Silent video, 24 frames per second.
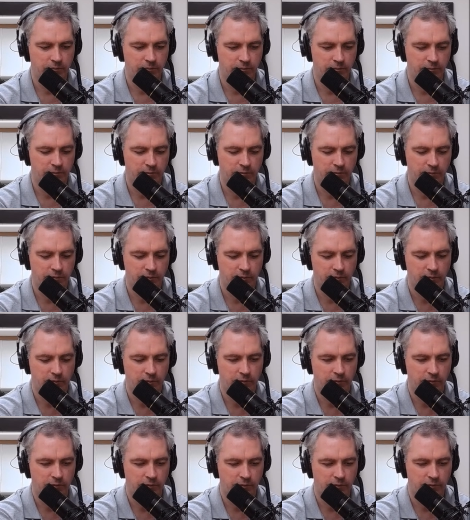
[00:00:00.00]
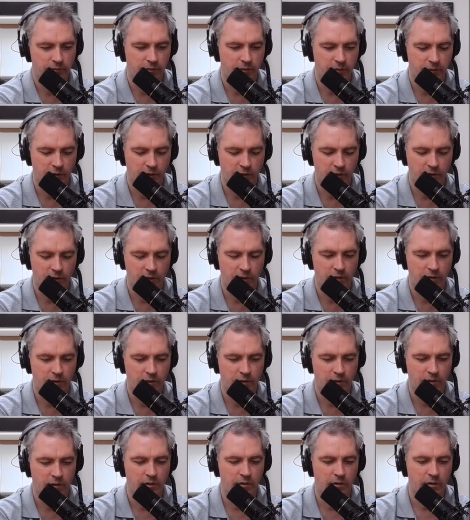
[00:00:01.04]

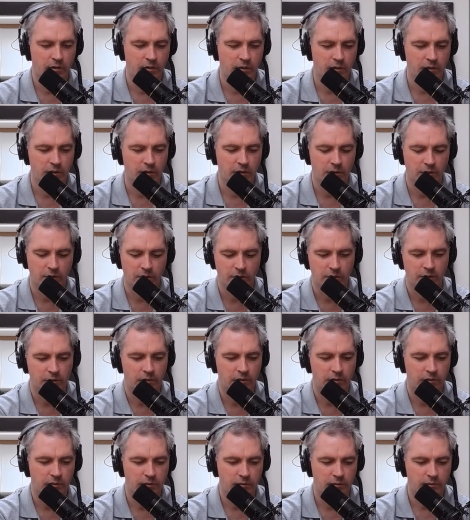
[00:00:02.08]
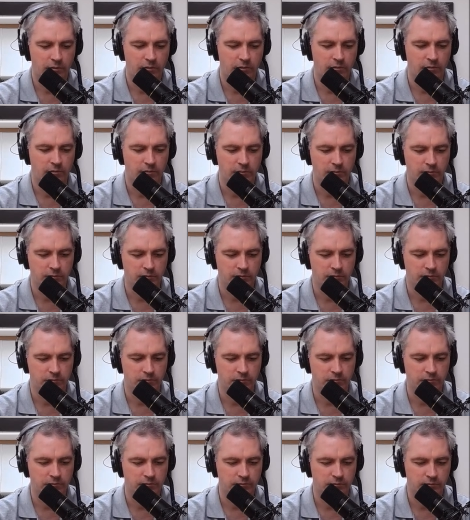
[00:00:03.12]

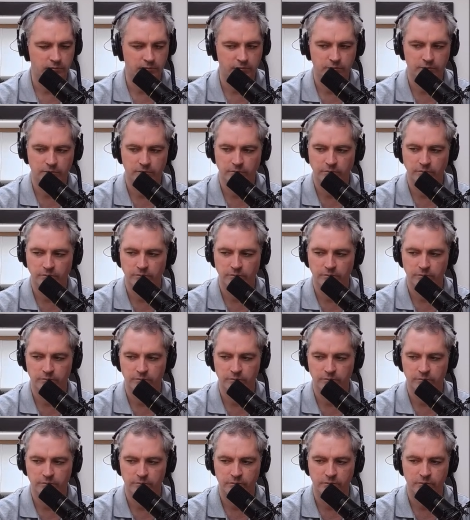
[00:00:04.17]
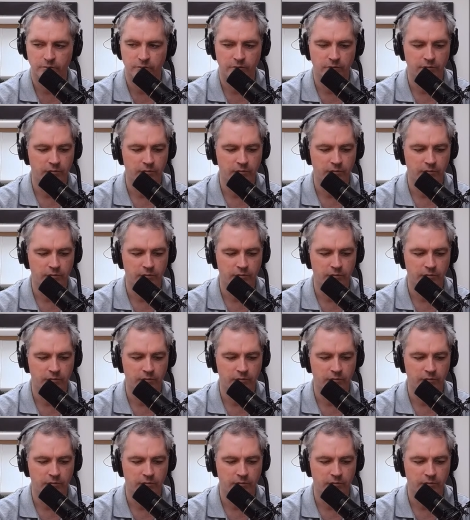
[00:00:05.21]
Nobody speaks.